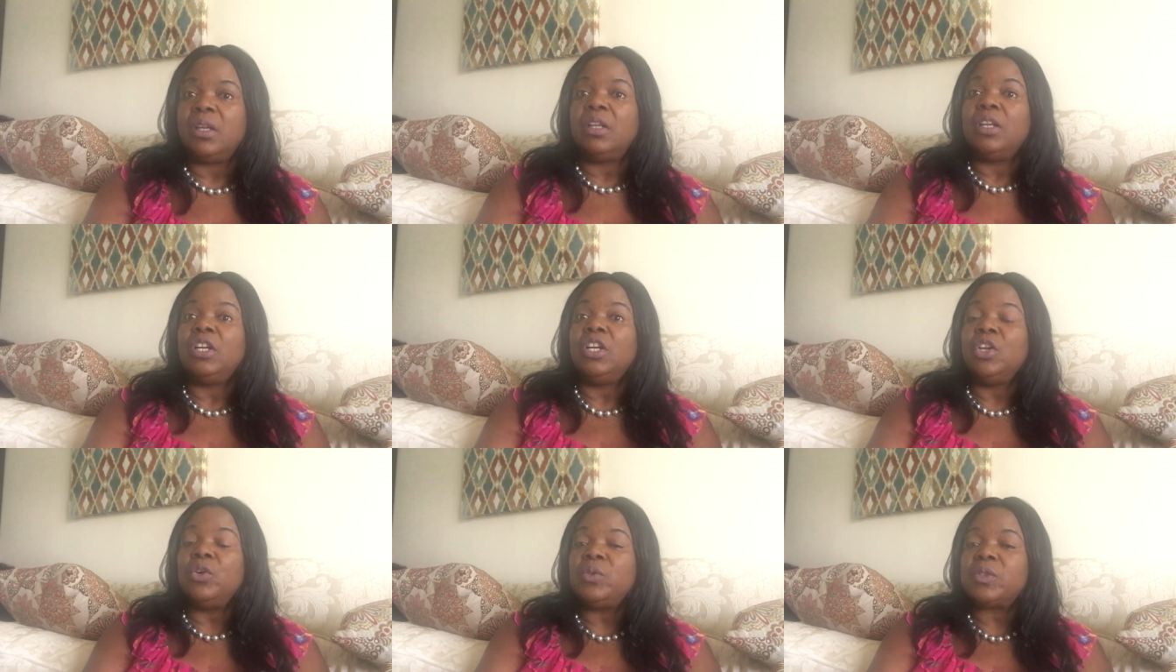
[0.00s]

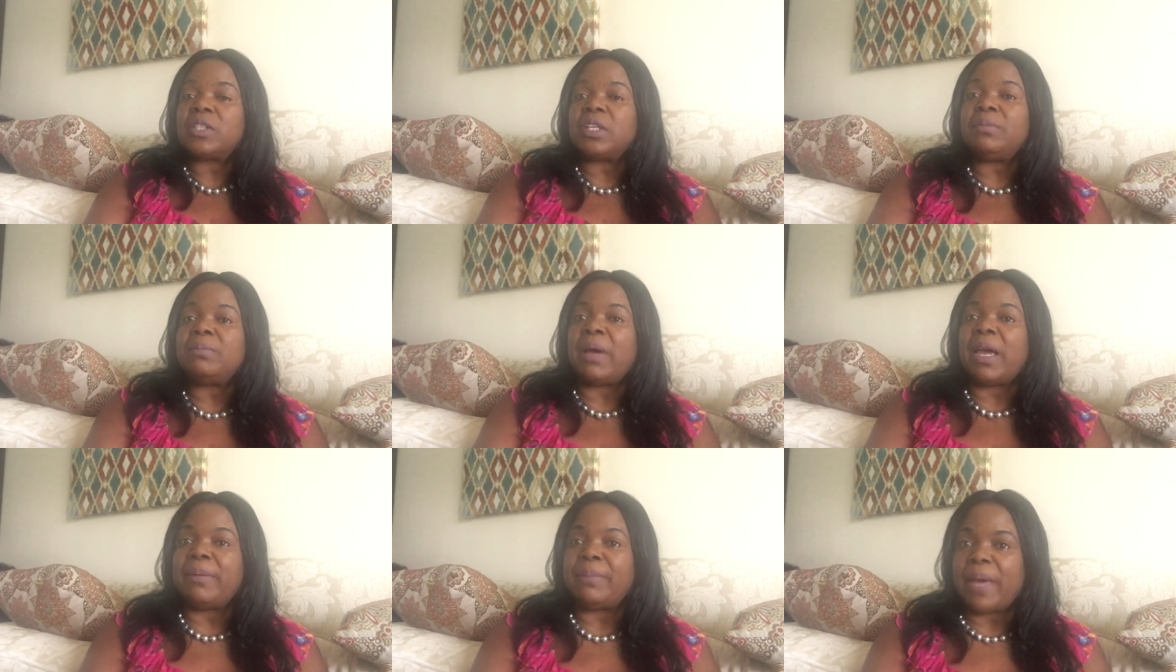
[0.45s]

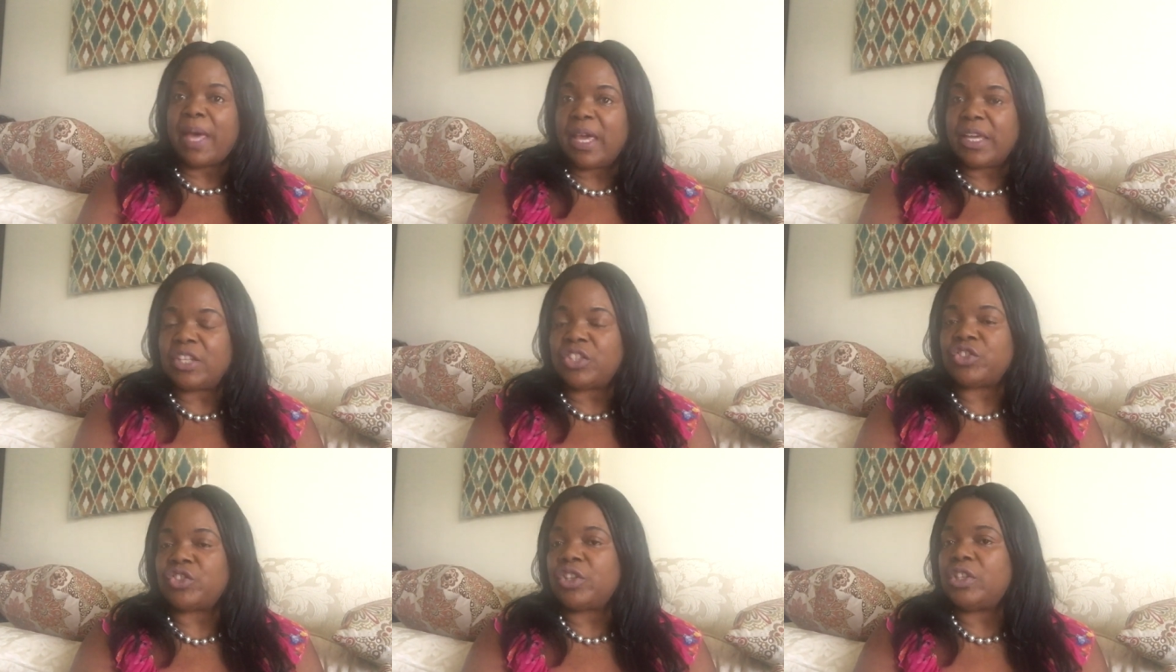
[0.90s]
losing my
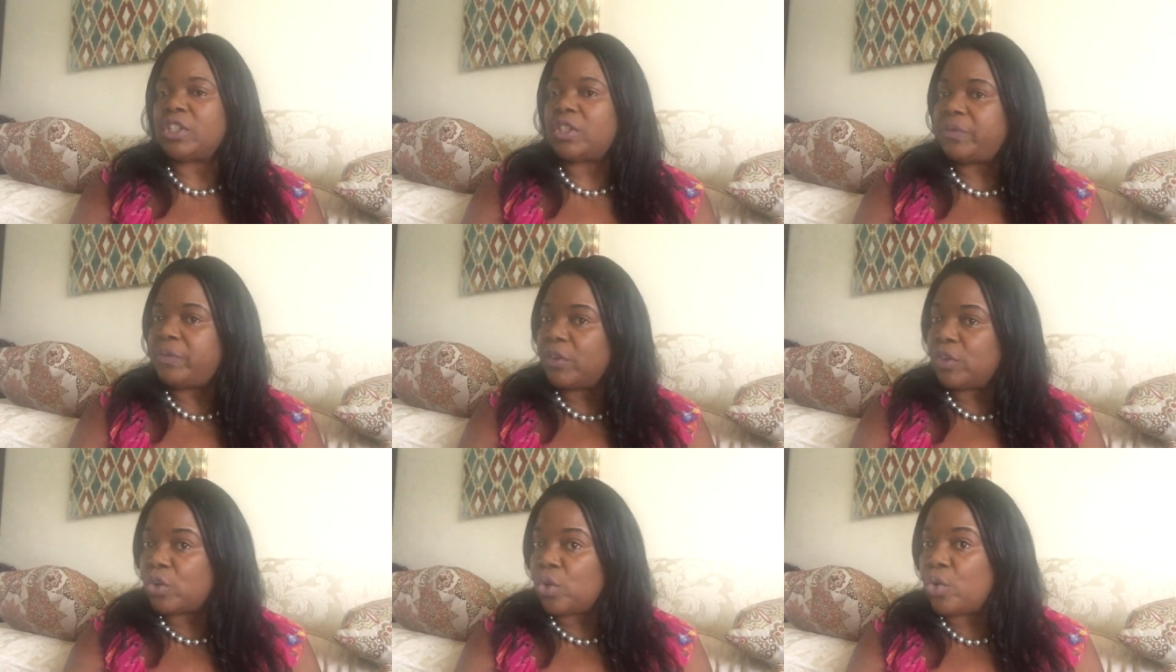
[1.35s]
baggages
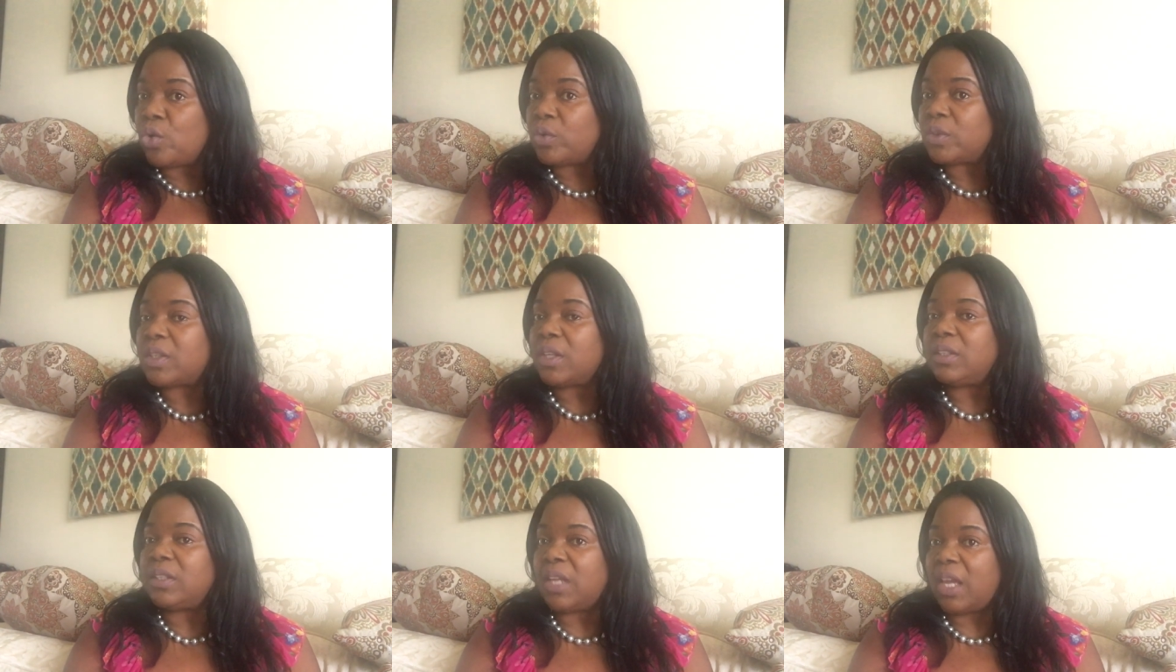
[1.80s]
for
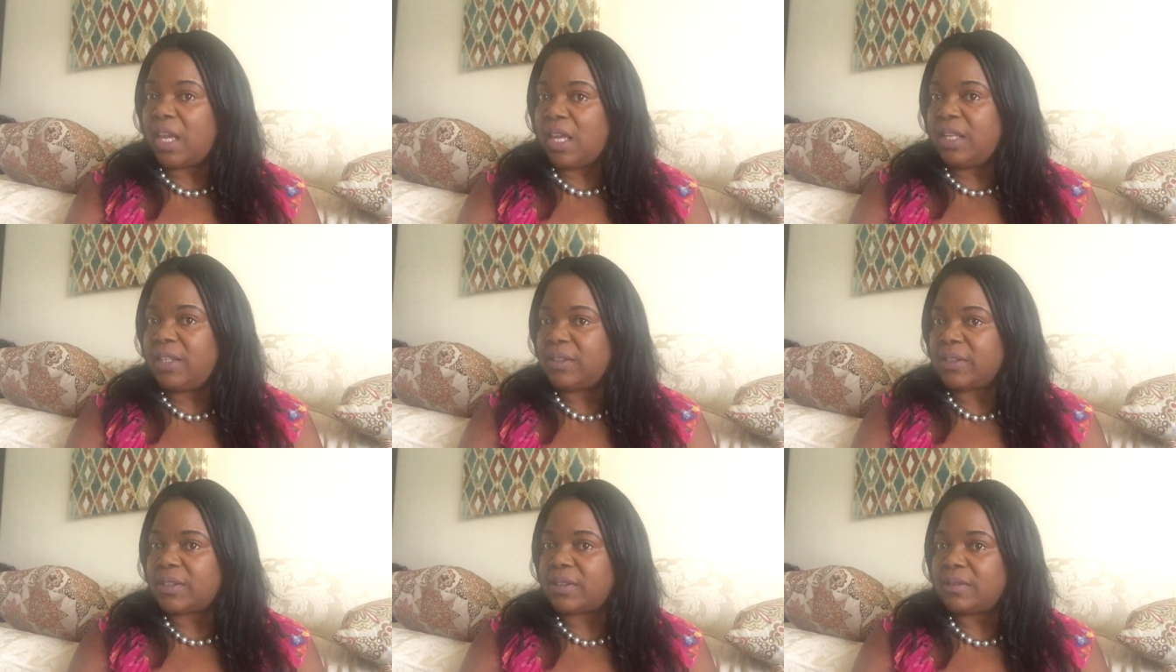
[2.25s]
those
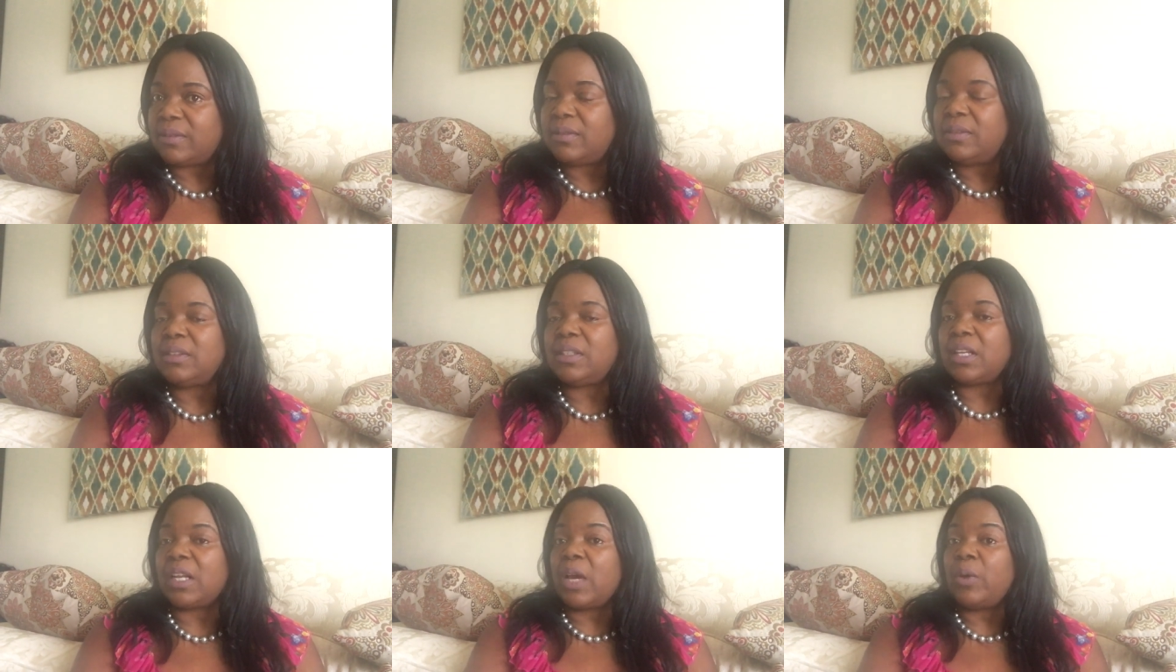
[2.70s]
days
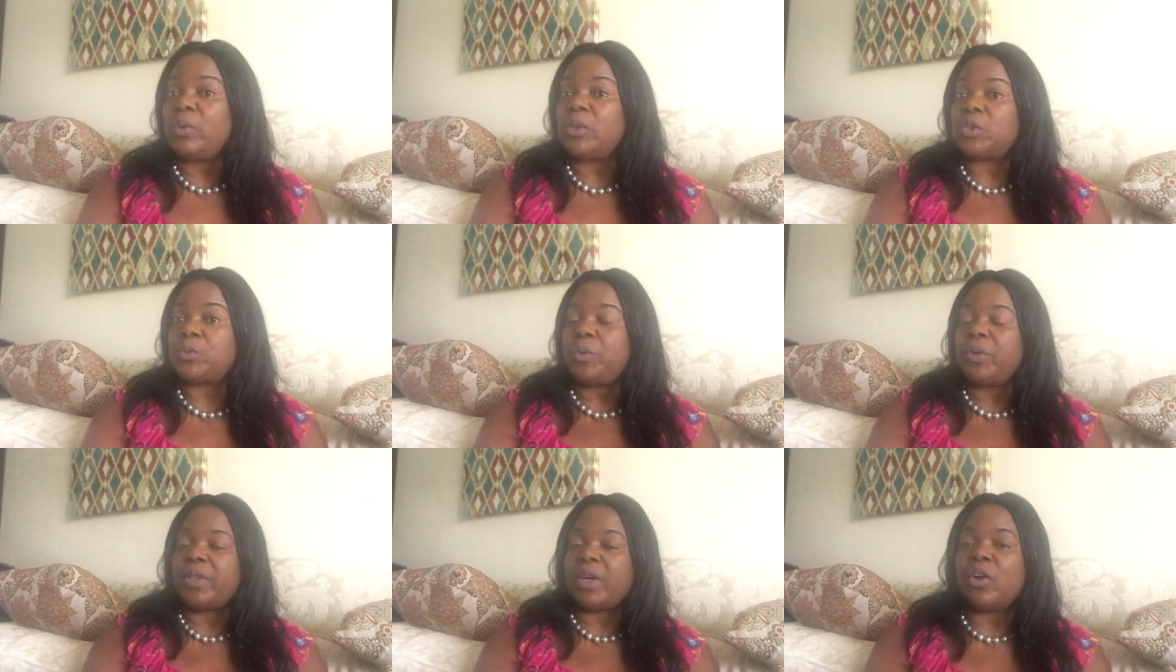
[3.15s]
that I
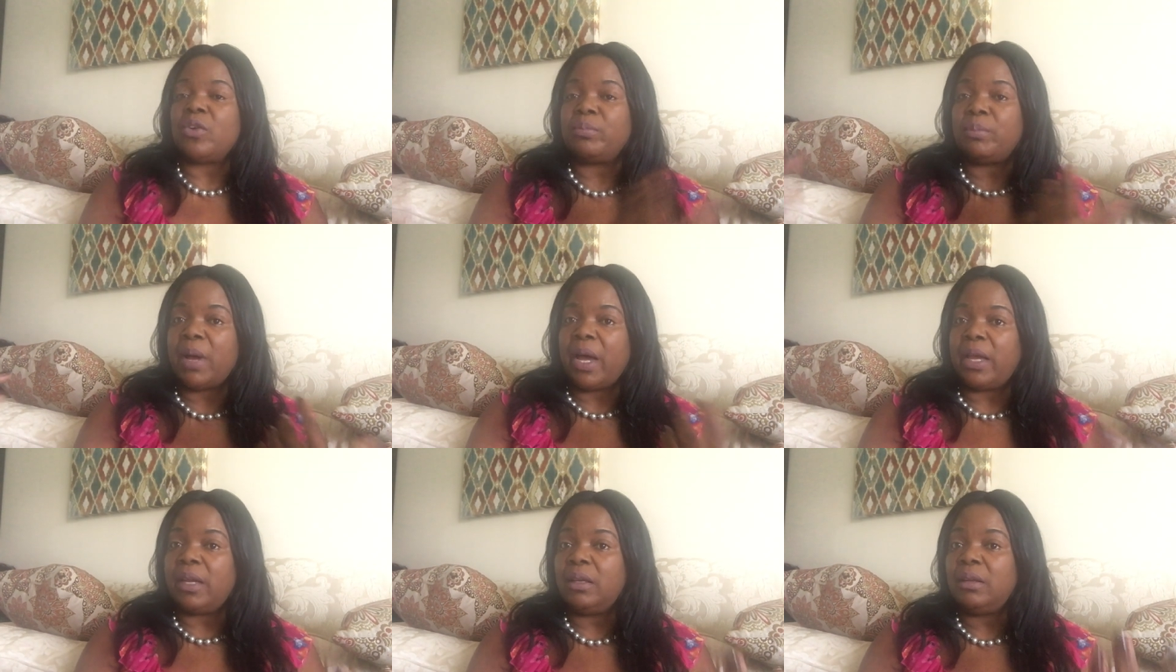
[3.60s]
was without
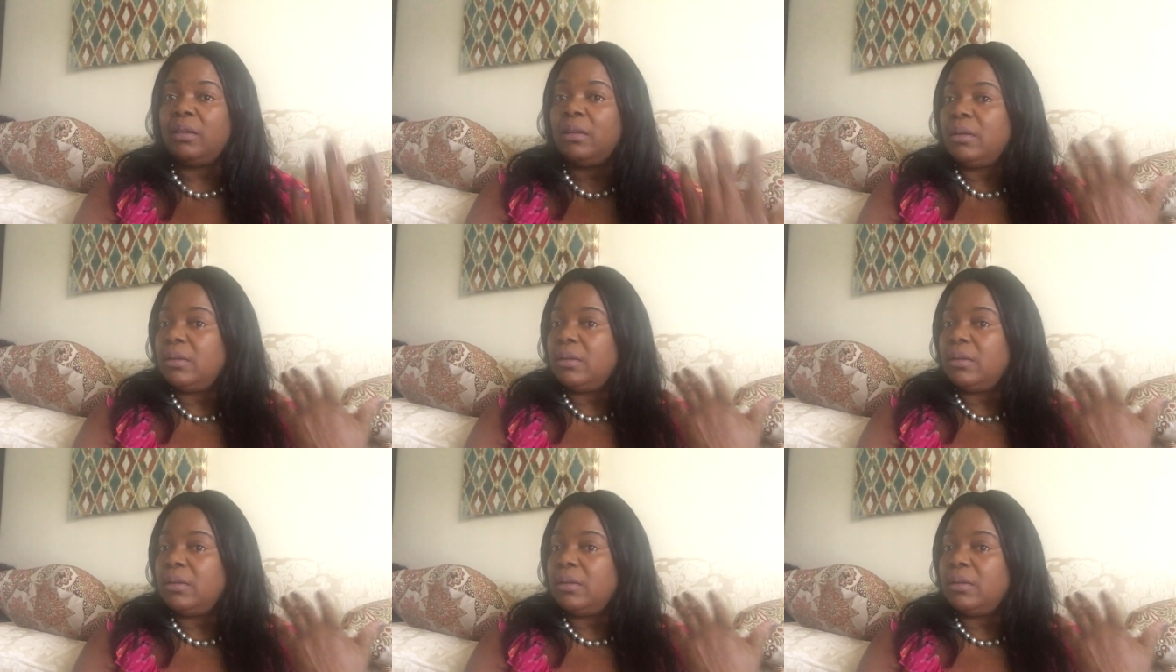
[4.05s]
my